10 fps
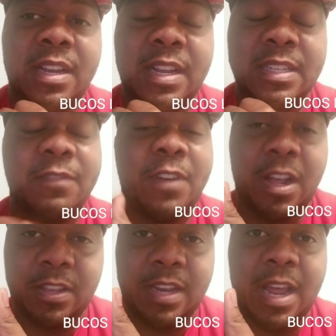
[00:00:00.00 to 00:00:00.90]
He's a
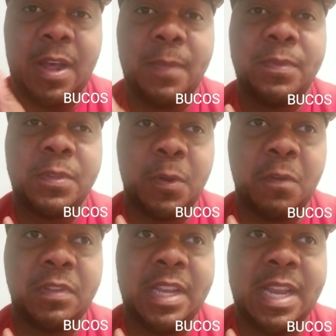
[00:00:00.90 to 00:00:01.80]
father now, so
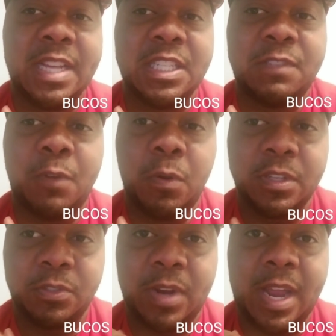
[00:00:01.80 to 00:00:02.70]
hopefully he has his
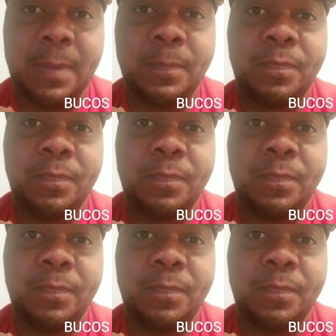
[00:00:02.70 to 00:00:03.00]
focus right